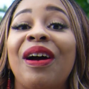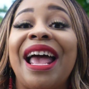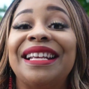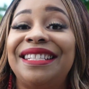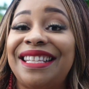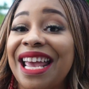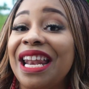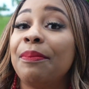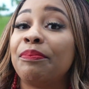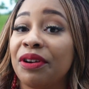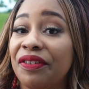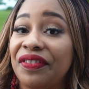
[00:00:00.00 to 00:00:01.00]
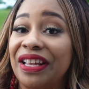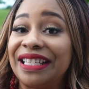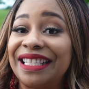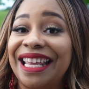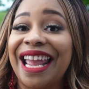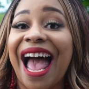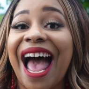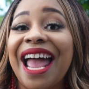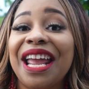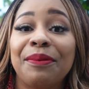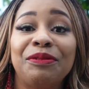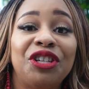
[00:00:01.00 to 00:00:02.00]
as stated previously,
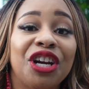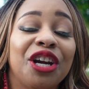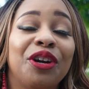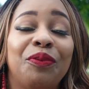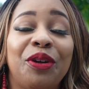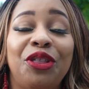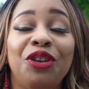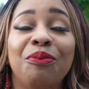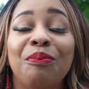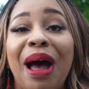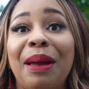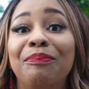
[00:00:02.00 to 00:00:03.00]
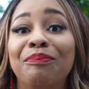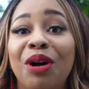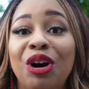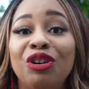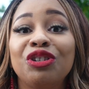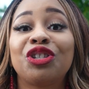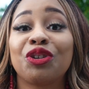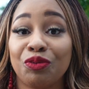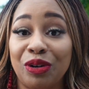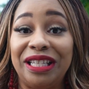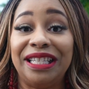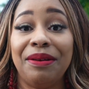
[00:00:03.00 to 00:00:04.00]
I am sharing with you my most
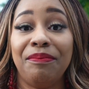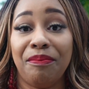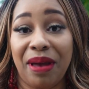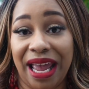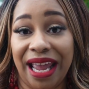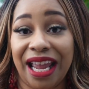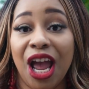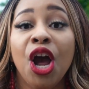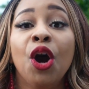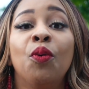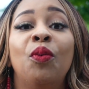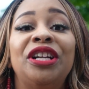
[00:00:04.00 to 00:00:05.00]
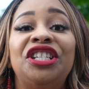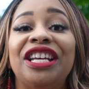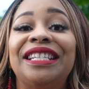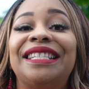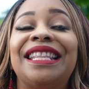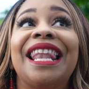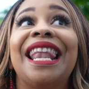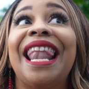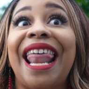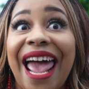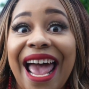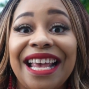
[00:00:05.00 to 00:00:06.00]
recent make, which is the
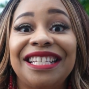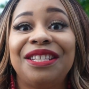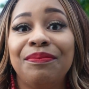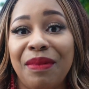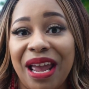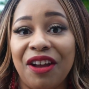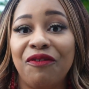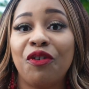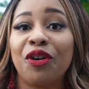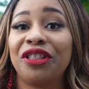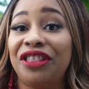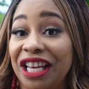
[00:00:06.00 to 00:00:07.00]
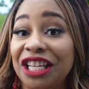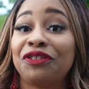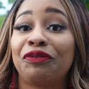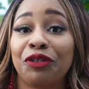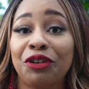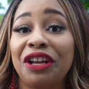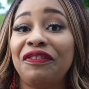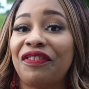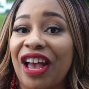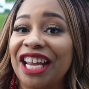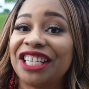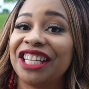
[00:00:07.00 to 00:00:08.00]
last make for this Fruity
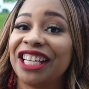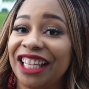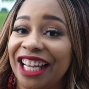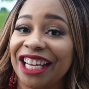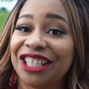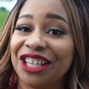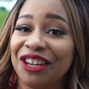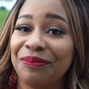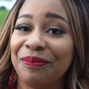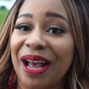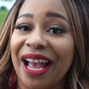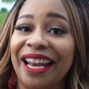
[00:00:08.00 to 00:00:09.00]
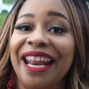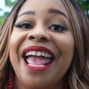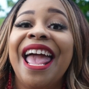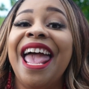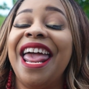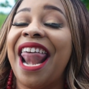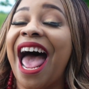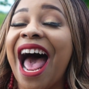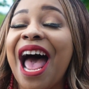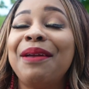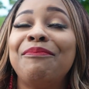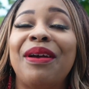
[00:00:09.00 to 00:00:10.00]
Fashion collection of mine. And
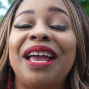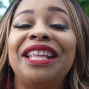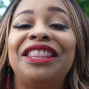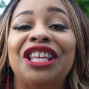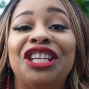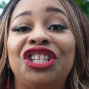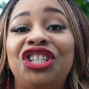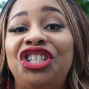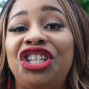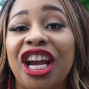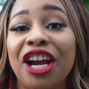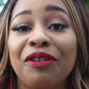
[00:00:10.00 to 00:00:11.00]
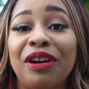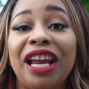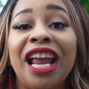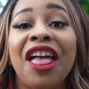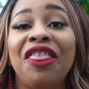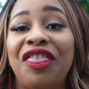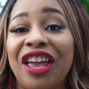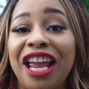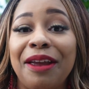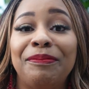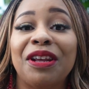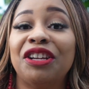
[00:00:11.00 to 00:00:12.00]
I made this cherry
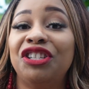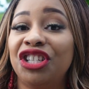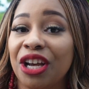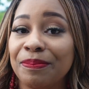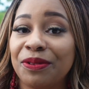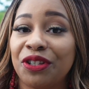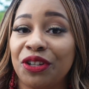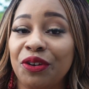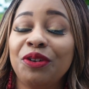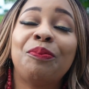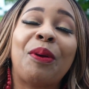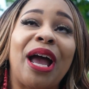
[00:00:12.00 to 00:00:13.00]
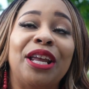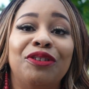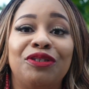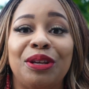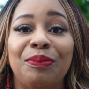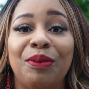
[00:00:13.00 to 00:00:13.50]
themed jumpsuit by using